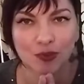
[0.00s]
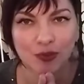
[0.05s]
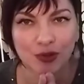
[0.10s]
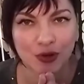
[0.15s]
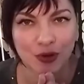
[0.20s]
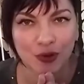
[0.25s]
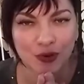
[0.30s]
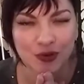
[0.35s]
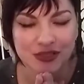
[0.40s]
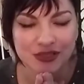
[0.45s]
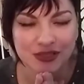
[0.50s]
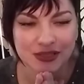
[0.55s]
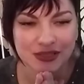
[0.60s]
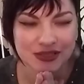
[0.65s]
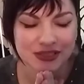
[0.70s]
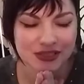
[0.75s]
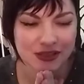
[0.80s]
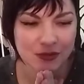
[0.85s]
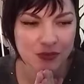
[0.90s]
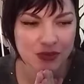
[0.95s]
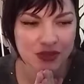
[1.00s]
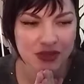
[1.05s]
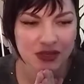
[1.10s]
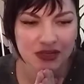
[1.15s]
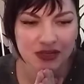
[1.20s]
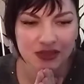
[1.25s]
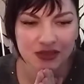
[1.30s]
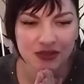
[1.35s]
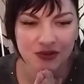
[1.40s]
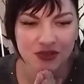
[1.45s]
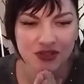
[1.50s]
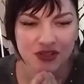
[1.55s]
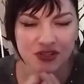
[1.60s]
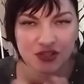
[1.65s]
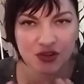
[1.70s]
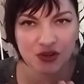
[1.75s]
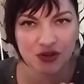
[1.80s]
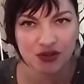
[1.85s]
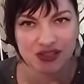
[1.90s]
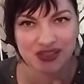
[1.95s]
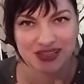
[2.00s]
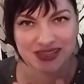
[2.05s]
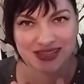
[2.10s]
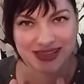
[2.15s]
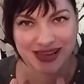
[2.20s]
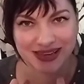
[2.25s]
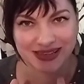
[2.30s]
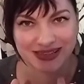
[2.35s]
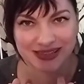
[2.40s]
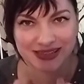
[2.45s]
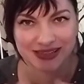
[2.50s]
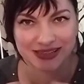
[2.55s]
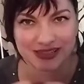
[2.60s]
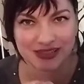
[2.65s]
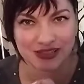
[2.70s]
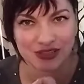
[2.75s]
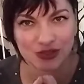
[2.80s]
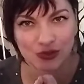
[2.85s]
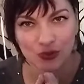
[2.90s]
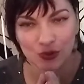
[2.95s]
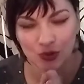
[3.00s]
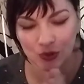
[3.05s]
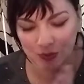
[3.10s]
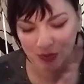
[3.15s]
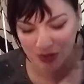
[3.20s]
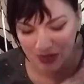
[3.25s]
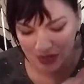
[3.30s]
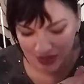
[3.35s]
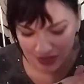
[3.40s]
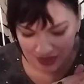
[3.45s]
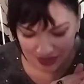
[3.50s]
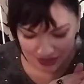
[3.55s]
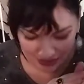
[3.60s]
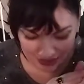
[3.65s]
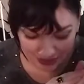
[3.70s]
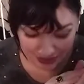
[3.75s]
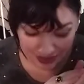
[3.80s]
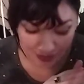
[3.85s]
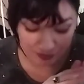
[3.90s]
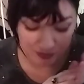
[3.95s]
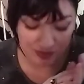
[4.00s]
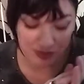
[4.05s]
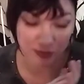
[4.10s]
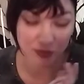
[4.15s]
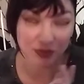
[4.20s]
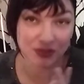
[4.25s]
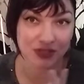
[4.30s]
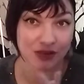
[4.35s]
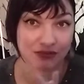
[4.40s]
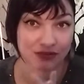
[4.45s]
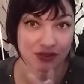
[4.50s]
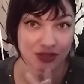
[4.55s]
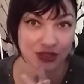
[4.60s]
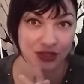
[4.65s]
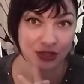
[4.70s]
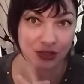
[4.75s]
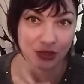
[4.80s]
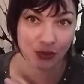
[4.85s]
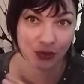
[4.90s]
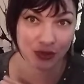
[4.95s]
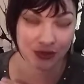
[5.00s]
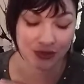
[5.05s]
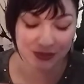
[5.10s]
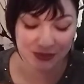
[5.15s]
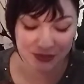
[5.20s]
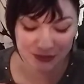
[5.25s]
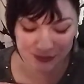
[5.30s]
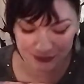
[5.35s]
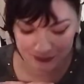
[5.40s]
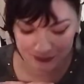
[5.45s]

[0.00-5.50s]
You know, it's something, there's a certain sexiness to them that people definitely notice.